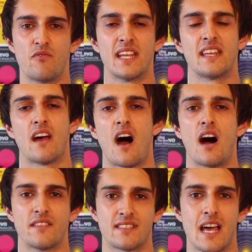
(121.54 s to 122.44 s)
really
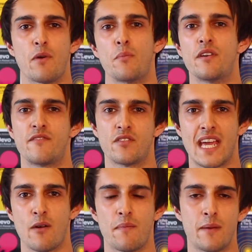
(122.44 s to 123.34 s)
enhance that moment of your
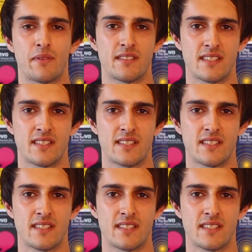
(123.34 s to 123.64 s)
day when people are